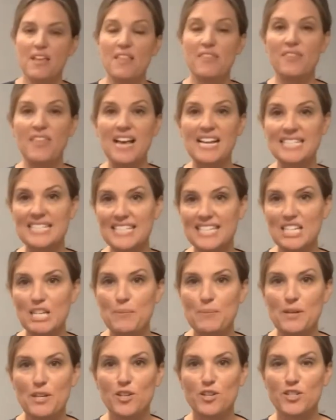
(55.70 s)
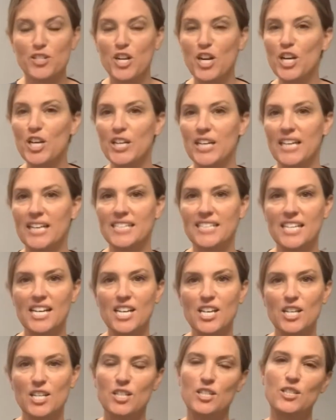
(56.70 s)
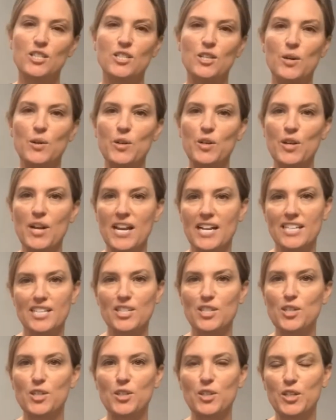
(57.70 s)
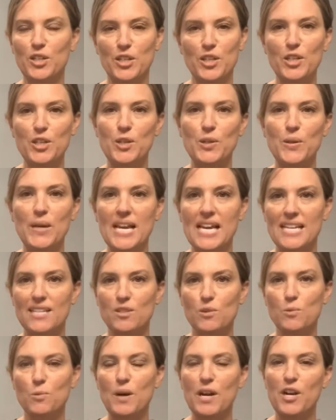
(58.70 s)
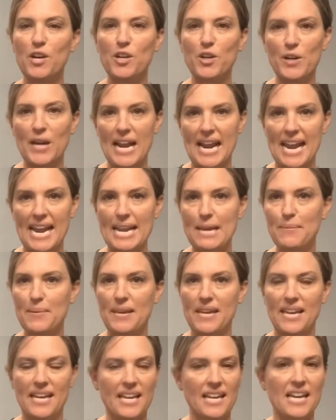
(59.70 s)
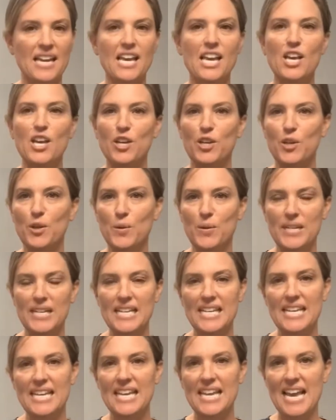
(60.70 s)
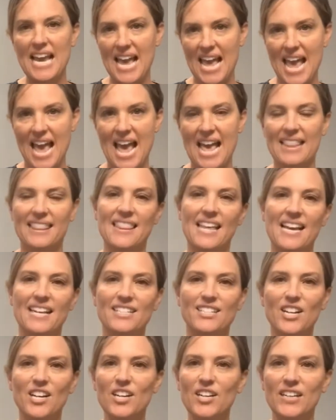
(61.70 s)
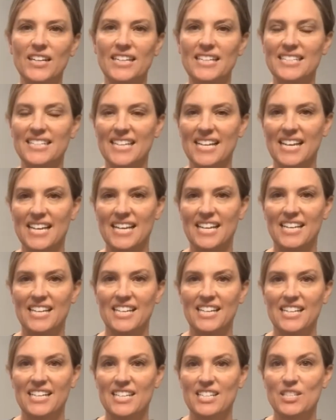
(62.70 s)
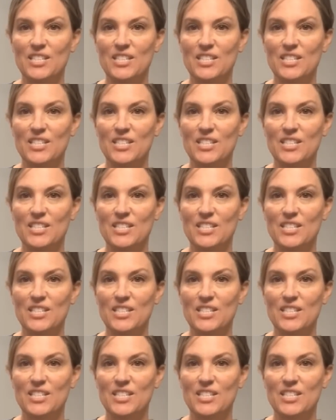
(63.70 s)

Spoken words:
that's going to be your target. So your external cue is where you're aiming your knee at that target. So